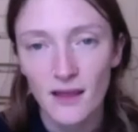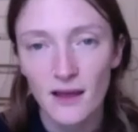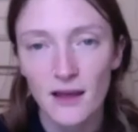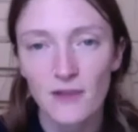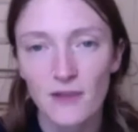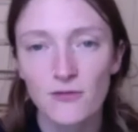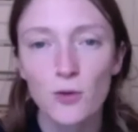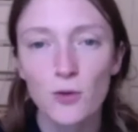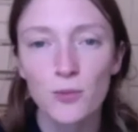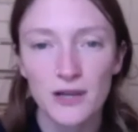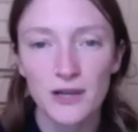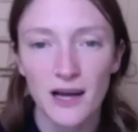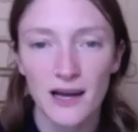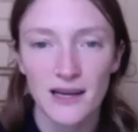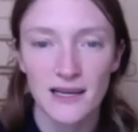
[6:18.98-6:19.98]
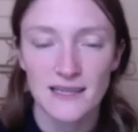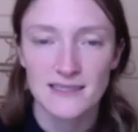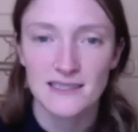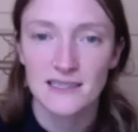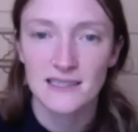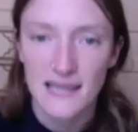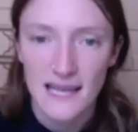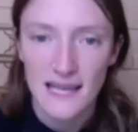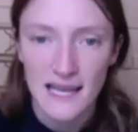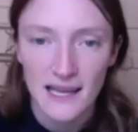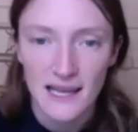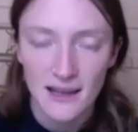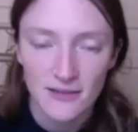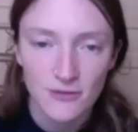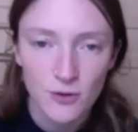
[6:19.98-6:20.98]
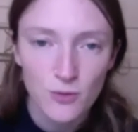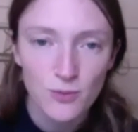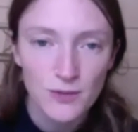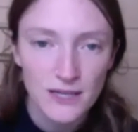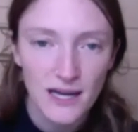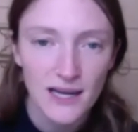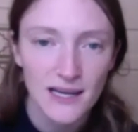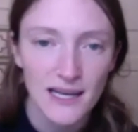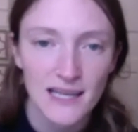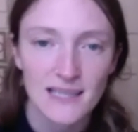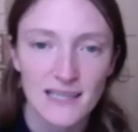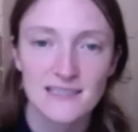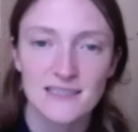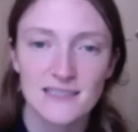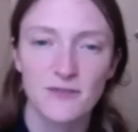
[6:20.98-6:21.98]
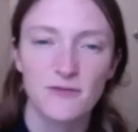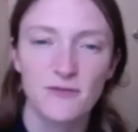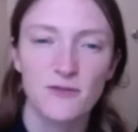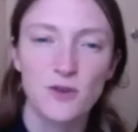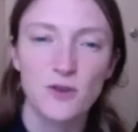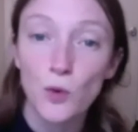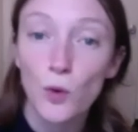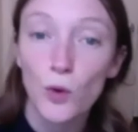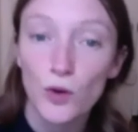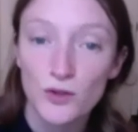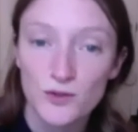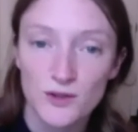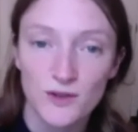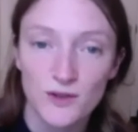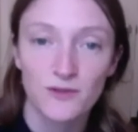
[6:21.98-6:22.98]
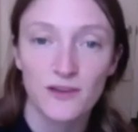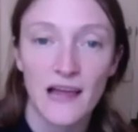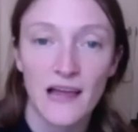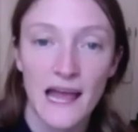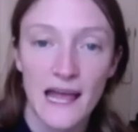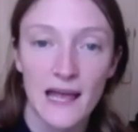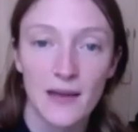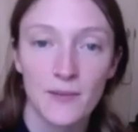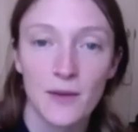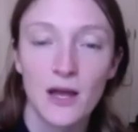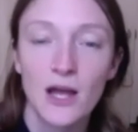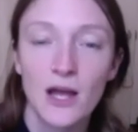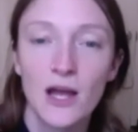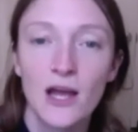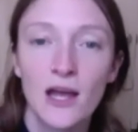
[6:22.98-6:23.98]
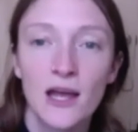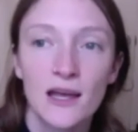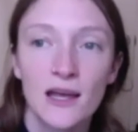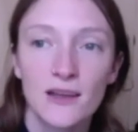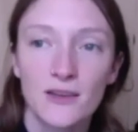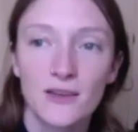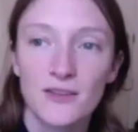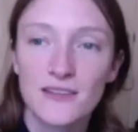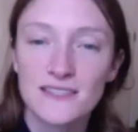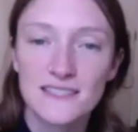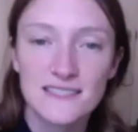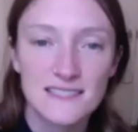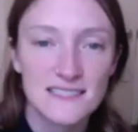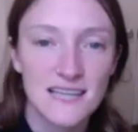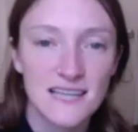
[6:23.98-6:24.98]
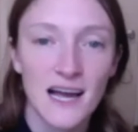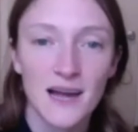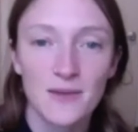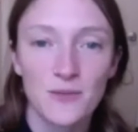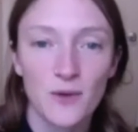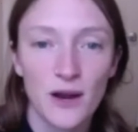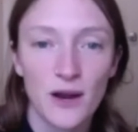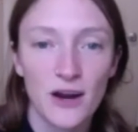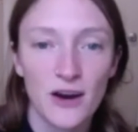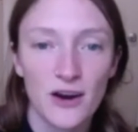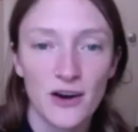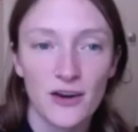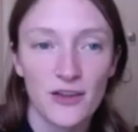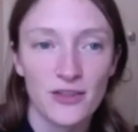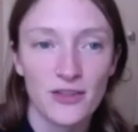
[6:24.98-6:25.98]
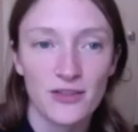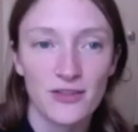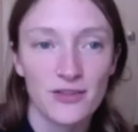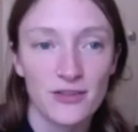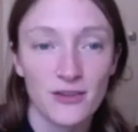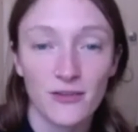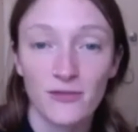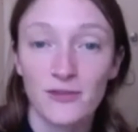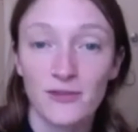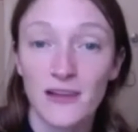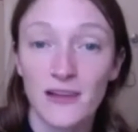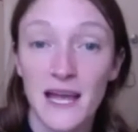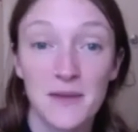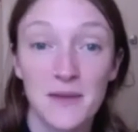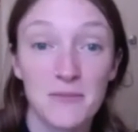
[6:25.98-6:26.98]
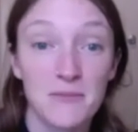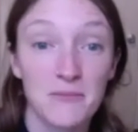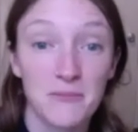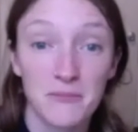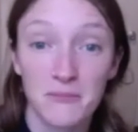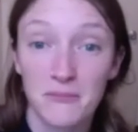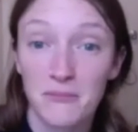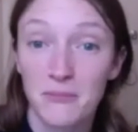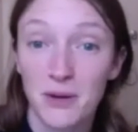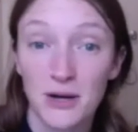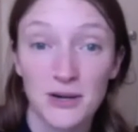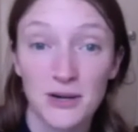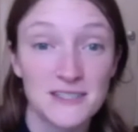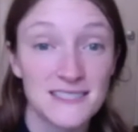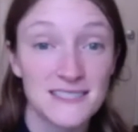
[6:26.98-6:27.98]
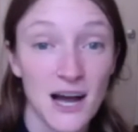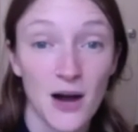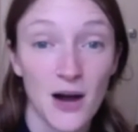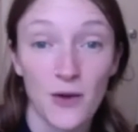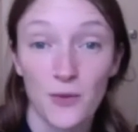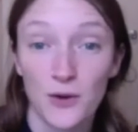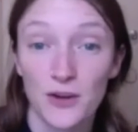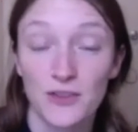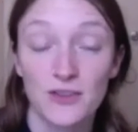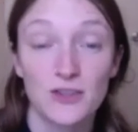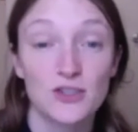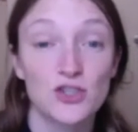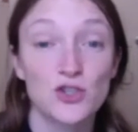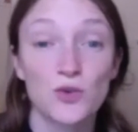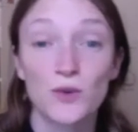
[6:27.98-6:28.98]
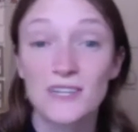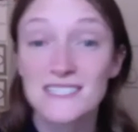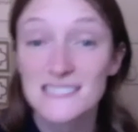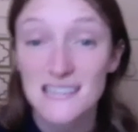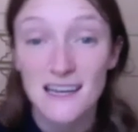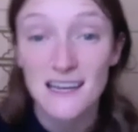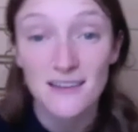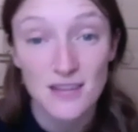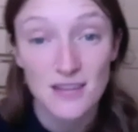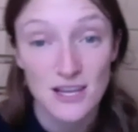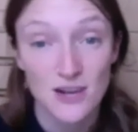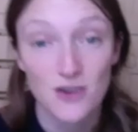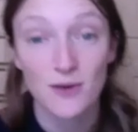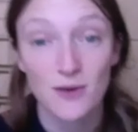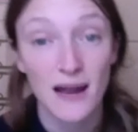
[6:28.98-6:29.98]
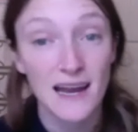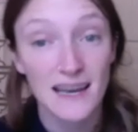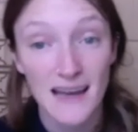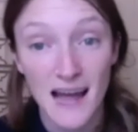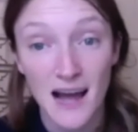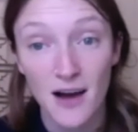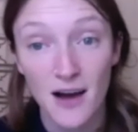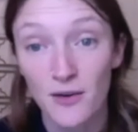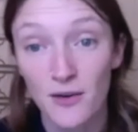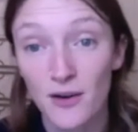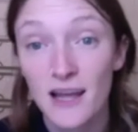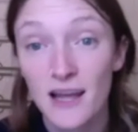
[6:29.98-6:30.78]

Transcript: if upadana is clinging, if upadana is the fuel to the flame, this is a time where the flame burns out. We're at the shortest day of the year right now,